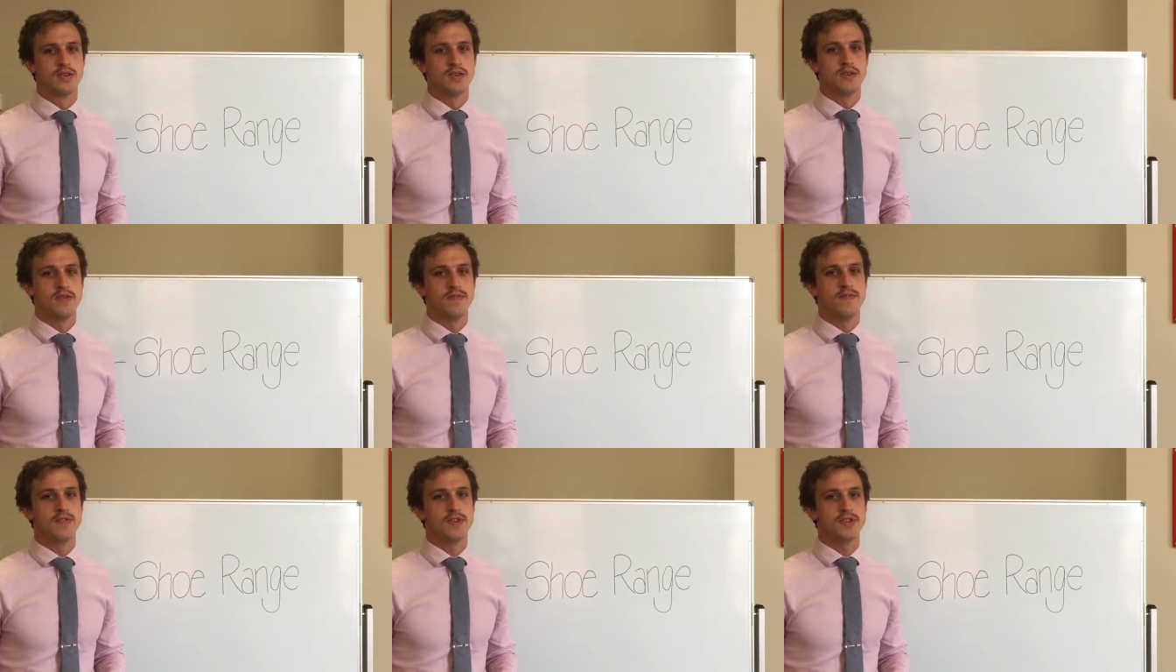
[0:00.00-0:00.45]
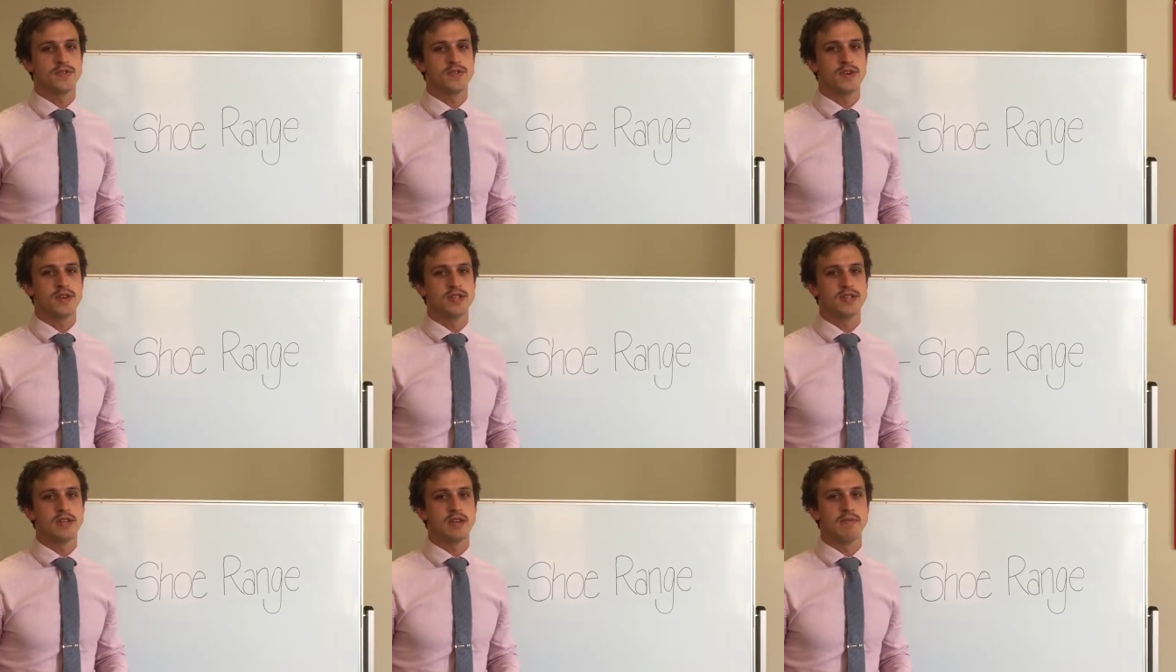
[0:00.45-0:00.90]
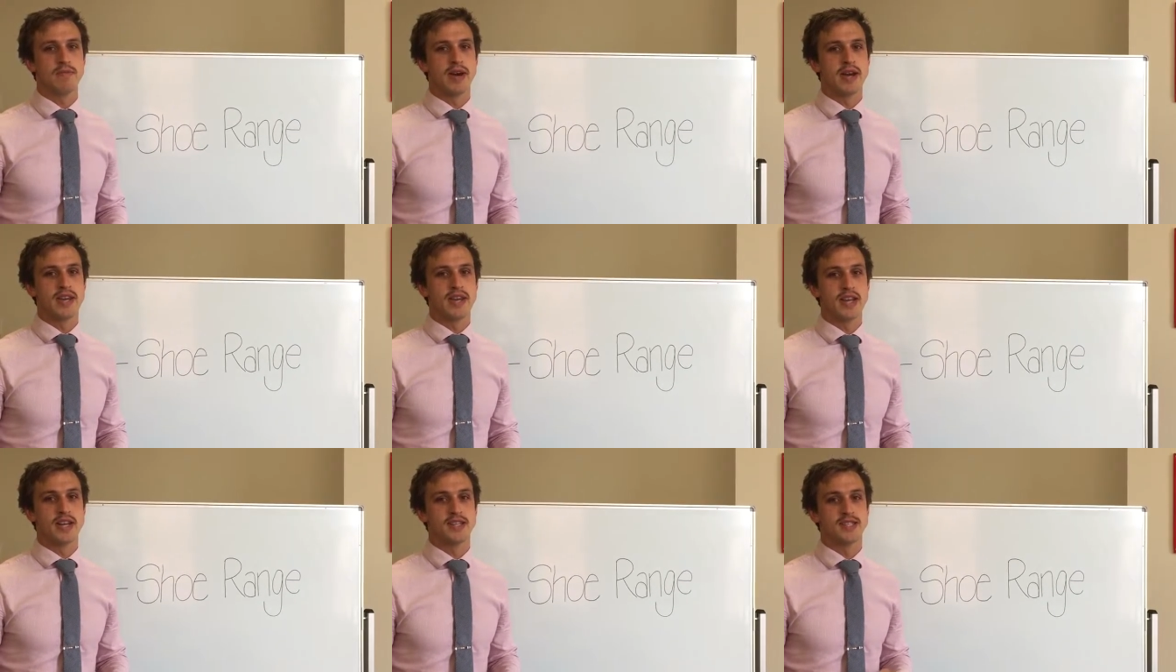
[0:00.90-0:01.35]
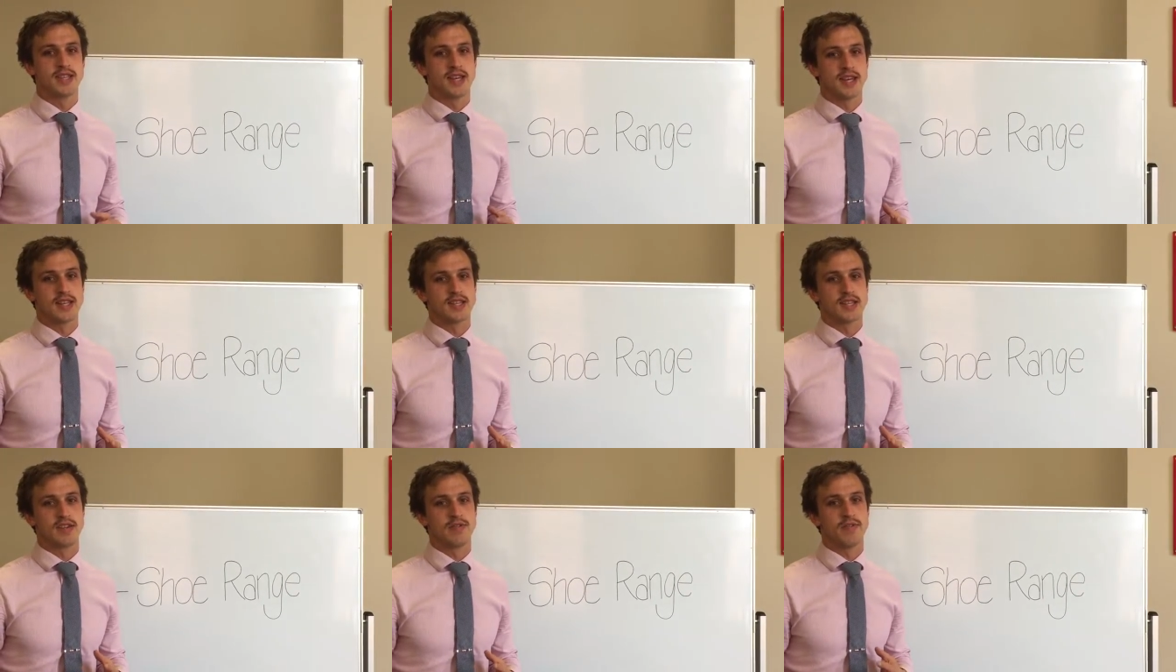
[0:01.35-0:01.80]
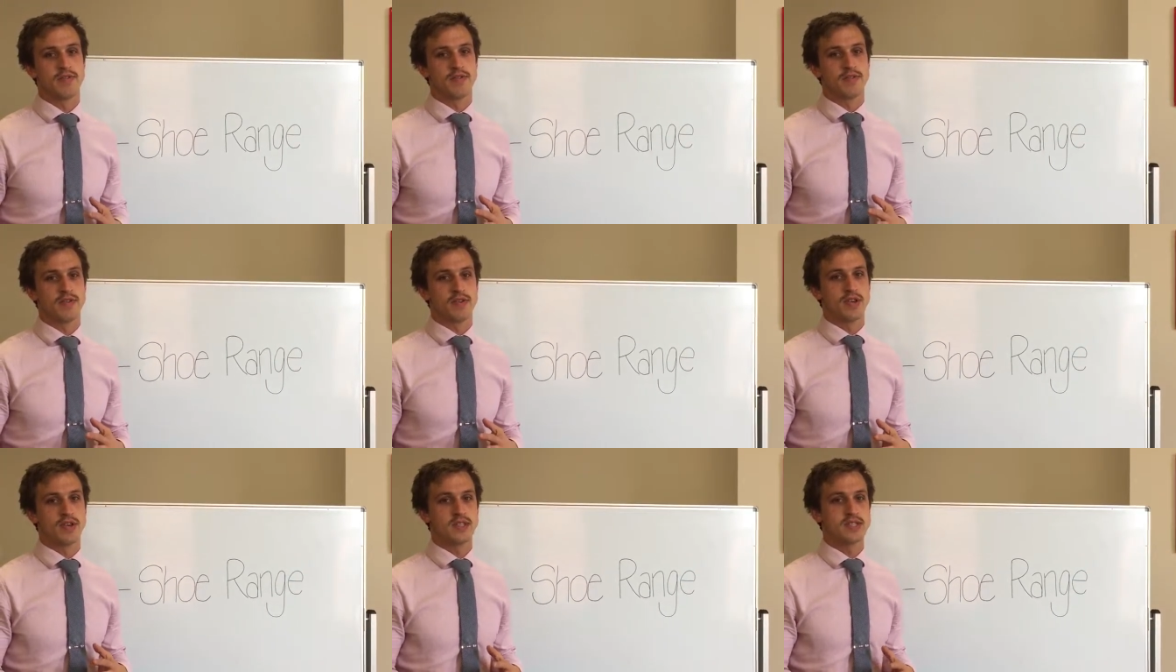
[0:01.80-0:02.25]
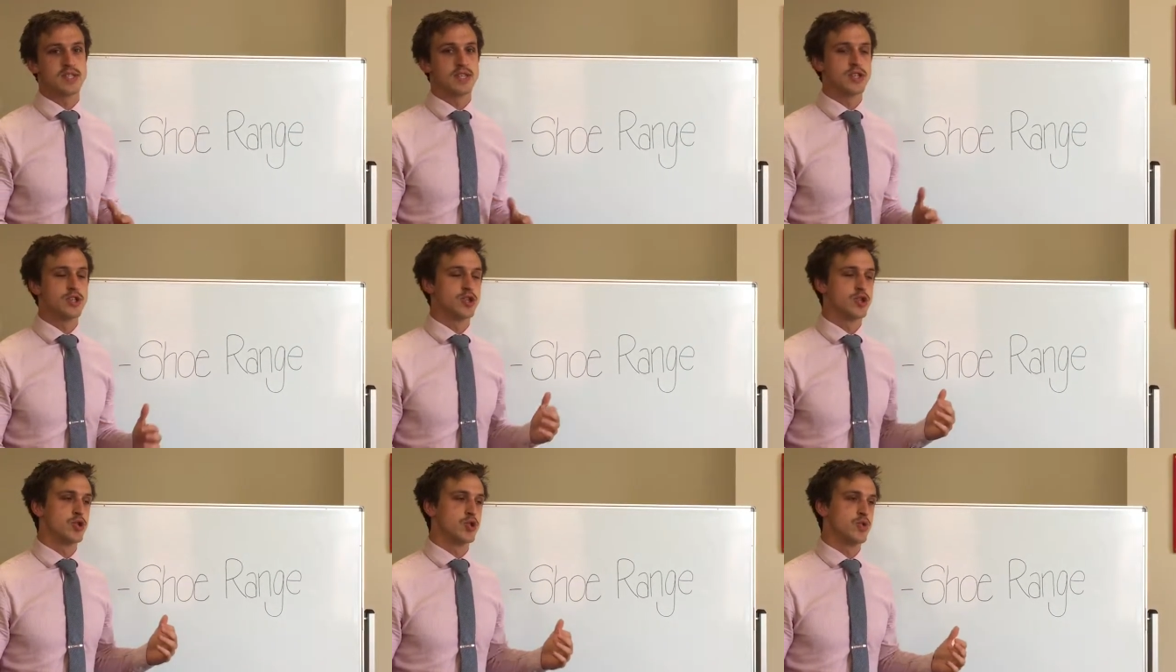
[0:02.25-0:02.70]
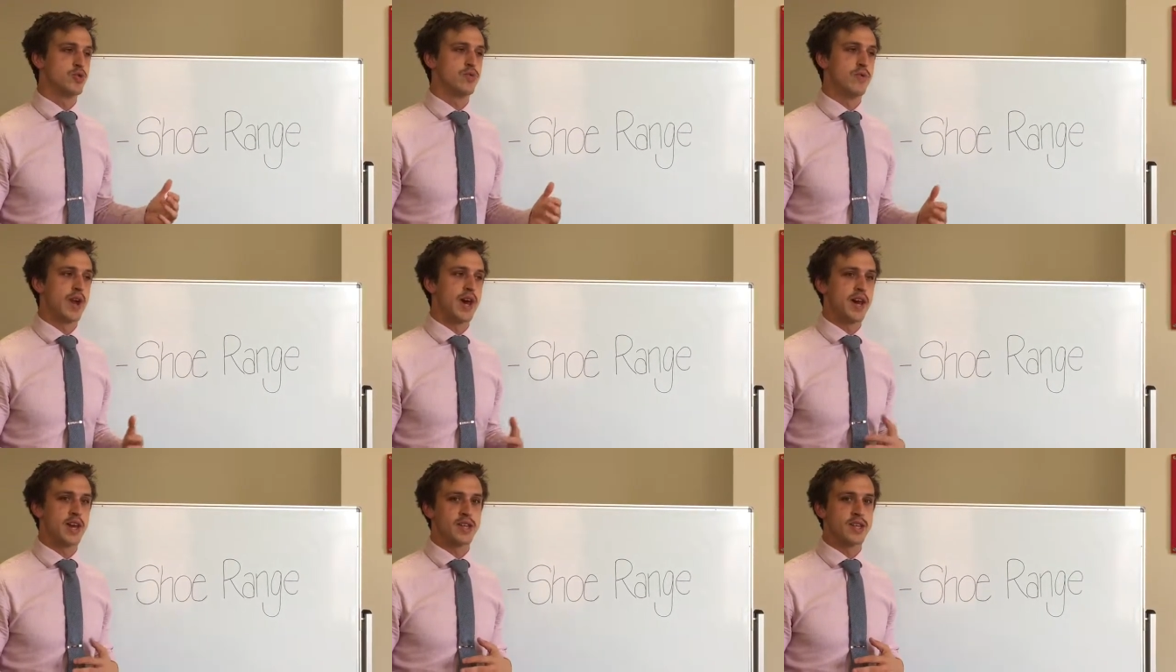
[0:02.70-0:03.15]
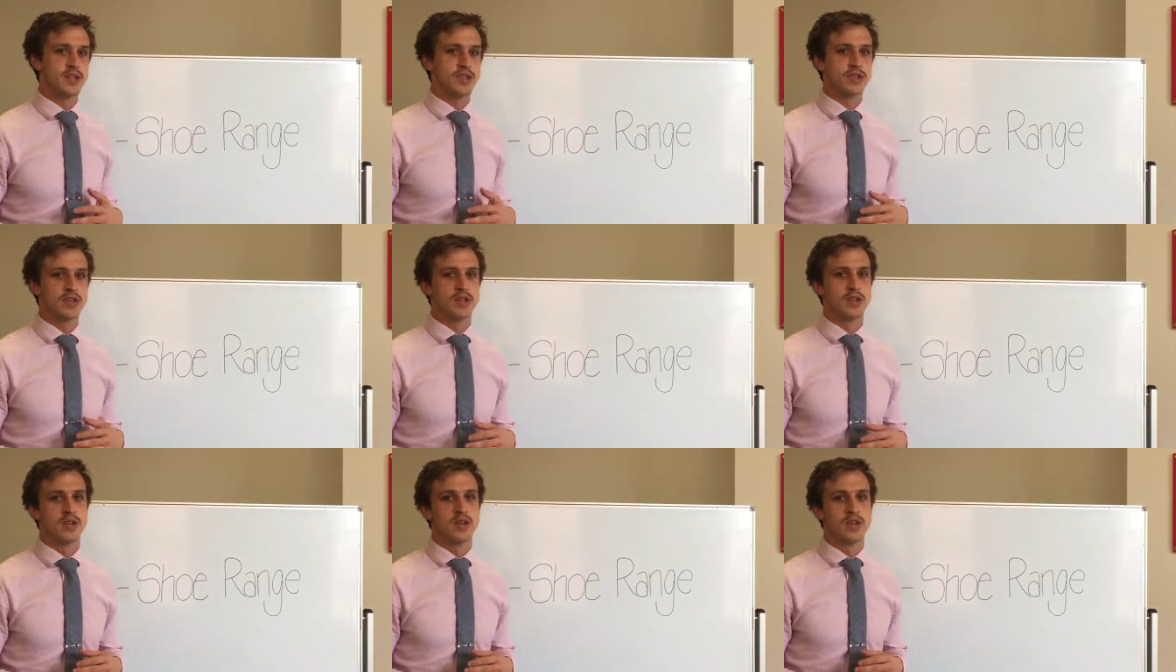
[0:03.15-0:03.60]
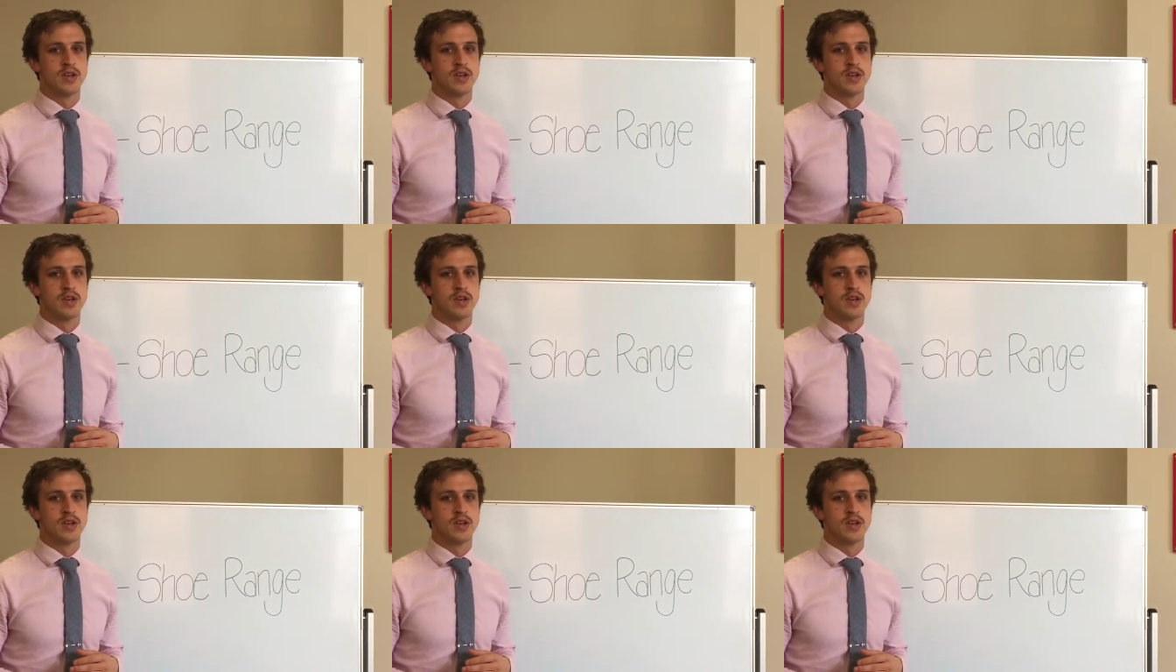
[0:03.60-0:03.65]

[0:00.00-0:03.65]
So the first reason you may need a second set of orthotics is shoe range.